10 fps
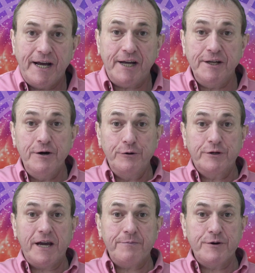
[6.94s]
Hello
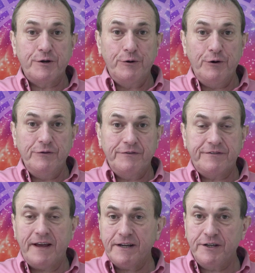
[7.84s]
Capricorn,
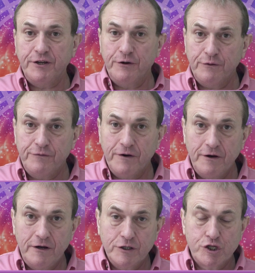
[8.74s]
thank you
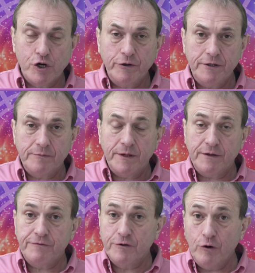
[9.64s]
for joining me
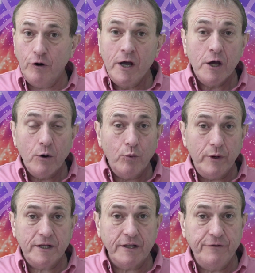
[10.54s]
for your
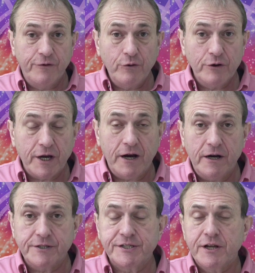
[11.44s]
weekly
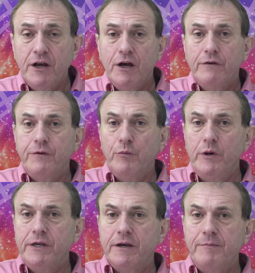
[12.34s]
forecast for
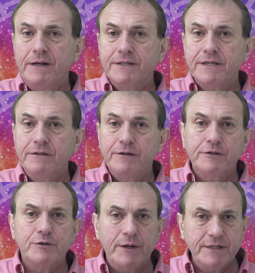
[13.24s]
week commencing the
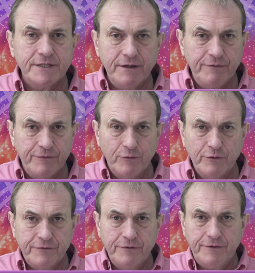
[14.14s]

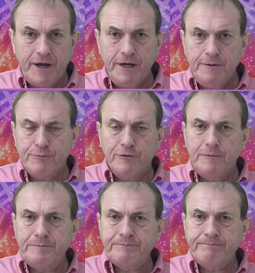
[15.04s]
twenty-fourth of April.